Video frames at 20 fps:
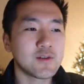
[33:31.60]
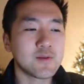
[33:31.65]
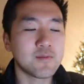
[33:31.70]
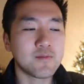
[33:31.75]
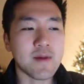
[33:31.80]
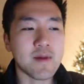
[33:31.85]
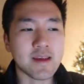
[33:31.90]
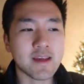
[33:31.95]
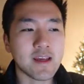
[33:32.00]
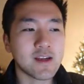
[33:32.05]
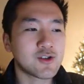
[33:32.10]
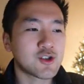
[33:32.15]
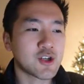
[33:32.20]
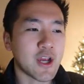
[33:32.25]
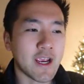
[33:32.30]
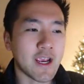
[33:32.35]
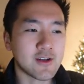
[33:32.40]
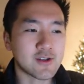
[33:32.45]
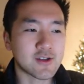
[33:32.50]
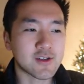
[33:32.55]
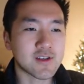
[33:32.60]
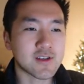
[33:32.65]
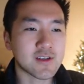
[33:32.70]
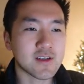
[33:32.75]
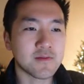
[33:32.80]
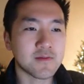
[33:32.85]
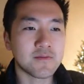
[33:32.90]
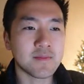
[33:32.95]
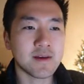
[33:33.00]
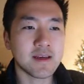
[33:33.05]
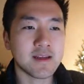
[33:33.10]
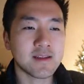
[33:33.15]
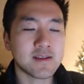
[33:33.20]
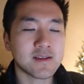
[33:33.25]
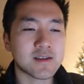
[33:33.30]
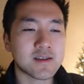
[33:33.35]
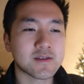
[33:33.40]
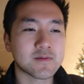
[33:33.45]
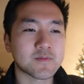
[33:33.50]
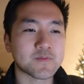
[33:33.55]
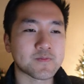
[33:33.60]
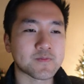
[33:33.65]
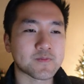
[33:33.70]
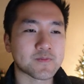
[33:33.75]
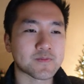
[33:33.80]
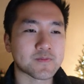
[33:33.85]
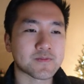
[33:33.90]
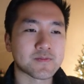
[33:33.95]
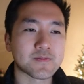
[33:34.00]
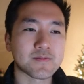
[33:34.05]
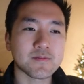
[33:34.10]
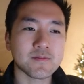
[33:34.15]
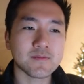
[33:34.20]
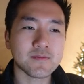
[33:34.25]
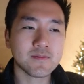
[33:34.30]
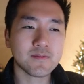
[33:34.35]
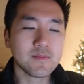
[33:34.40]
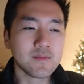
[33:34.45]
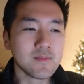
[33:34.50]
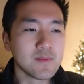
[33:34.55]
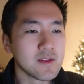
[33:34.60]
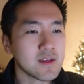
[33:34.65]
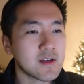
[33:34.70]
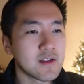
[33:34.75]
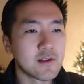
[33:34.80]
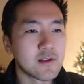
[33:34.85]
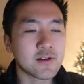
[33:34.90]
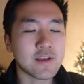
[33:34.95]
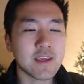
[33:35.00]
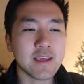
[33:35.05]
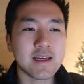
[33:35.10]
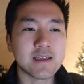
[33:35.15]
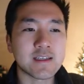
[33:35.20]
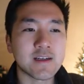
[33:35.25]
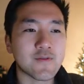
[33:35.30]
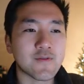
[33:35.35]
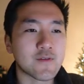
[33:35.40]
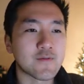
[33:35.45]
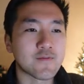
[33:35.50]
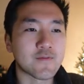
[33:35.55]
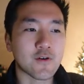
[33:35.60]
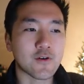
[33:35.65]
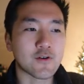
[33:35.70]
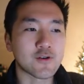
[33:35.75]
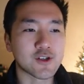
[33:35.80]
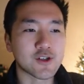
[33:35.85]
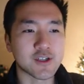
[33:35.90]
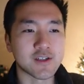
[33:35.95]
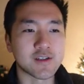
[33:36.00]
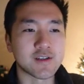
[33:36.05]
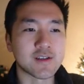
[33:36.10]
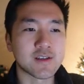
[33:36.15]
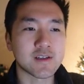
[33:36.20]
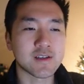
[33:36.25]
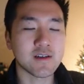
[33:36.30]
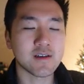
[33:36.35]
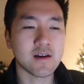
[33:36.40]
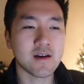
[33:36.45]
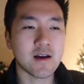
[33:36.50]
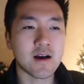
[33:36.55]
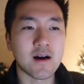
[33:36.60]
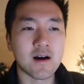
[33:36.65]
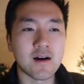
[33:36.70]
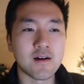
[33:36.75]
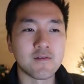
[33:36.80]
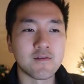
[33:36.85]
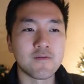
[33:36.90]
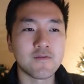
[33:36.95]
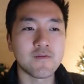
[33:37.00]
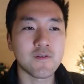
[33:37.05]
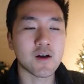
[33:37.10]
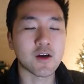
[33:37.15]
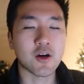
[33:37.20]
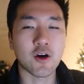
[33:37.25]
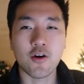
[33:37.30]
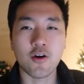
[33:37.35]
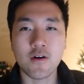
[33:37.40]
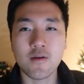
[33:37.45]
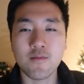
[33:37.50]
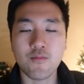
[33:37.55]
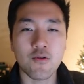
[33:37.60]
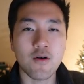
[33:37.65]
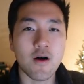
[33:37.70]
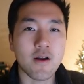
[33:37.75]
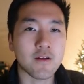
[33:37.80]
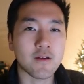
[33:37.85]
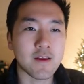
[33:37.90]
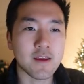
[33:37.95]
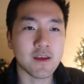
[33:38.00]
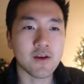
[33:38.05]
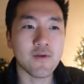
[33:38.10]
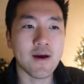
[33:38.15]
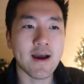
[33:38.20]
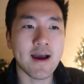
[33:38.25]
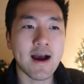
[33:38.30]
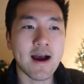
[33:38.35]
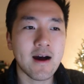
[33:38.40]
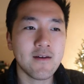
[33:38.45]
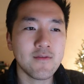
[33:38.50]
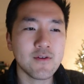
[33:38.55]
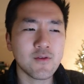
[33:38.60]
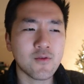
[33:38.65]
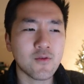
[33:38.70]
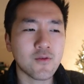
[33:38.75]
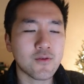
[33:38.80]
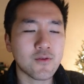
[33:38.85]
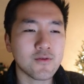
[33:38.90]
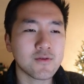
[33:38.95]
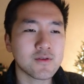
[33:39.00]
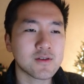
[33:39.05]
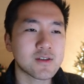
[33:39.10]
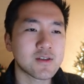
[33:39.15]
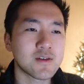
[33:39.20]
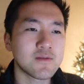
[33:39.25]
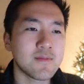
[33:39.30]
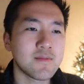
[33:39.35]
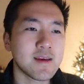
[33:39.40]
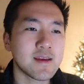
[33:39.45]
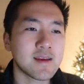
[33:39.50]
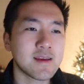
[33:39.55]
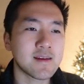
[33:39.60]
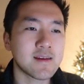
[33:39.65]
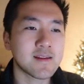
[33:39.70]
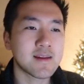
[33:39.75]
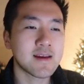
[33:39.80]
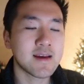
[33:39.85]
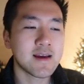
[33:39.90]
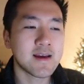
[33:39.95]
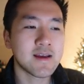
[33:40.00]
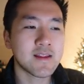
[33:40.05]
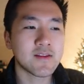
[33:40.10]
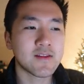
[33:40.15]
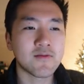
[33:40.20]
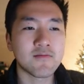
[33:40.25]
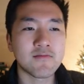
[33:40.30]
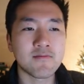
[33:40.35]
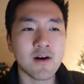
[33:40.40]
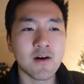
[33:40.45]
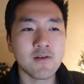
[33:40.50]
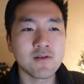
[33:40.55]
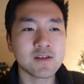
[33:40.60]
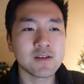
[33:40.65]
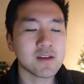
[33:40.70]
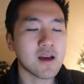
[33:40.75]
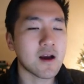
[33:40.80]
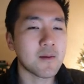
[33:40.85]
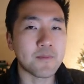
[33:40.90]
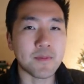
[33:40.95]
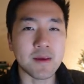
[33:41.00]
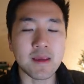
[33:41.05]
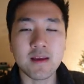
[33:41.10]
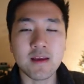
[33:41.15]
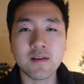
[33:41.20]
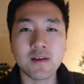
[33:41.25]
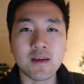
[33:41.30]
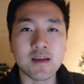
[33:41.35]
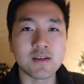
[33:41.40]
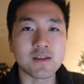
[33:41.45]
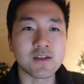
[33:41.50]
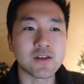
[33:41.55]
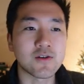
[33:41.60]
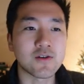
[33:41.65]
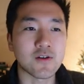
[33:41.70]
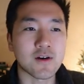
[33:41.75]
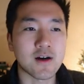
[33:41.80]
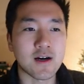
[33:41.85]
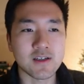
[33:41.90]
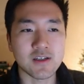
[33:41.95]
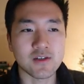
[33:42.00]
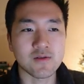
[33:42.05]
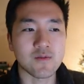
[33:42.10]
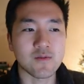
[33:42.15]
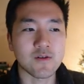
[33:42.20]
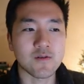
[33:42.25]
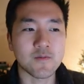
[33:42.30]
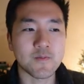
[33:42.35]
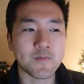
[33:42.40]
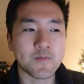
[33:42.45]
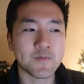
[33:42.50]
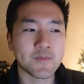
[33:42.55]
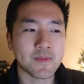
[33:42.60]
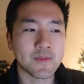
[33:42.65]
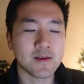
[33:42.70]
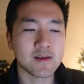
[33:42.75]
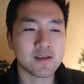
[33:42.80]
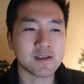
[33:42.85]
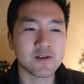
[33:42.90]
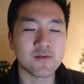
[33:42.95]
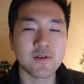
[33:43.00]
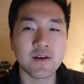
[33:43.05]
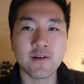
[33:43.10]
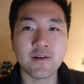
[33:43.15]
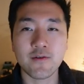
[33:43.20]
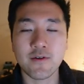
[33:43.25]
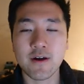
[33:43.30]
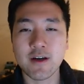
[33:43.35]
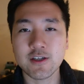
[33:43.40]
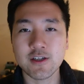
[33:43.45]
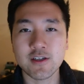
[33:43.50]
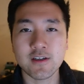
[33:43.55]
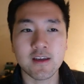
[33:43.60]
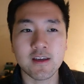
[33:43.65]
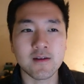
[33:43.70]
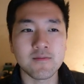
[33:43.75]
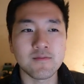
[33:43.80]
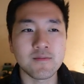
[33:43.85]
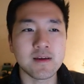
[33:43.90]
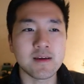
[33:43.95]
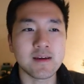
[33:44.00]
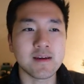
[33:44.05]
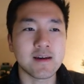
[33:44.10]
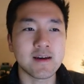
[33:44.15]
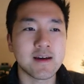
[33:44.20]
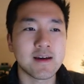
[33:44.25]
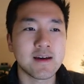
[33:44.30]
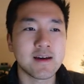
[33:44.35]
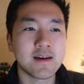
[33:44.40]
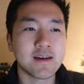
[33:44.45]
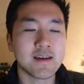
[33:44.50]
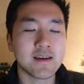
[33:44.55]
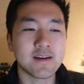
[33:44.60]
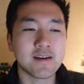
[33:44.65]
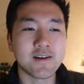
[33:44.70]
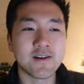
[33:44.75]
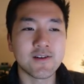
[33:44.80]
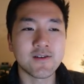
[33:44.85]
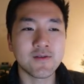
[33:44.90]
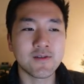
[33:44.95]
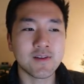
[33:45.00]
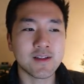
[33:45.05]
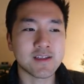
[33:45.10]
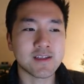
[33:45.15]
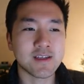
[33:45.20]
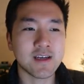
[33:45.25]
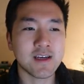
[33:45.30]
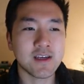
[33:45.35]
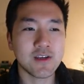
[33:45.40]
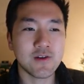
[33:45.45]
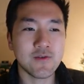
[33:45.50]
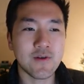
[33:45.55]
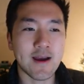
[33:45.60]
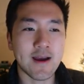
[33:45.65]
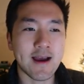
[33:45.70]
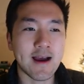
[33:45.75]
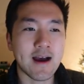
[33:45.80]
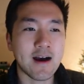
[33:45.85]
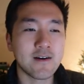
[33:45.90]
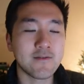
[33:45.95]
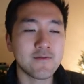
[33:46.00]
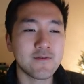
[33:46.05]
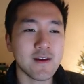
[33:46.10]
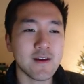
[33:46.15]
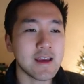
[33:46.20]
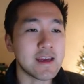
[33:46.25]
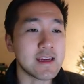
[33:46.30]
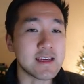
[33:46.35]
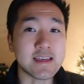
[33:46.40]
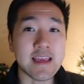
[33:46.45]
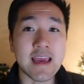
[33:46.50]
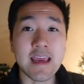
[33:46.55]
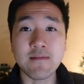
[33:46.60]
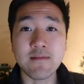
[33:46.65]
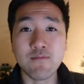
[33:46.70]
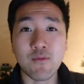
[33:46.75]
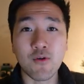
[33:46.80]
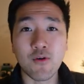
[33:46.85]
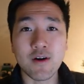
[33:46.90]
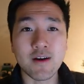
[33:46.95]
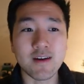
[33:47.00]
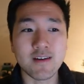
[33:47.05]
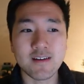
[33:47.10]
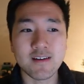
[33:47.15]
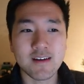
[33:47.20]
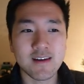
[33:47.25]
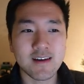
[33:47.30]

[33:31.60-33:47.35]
making changes. It means looking at different versions of a current product that you have in order to make it the most appealing to your customer. So an iteration can be, let's say you have a Game Boy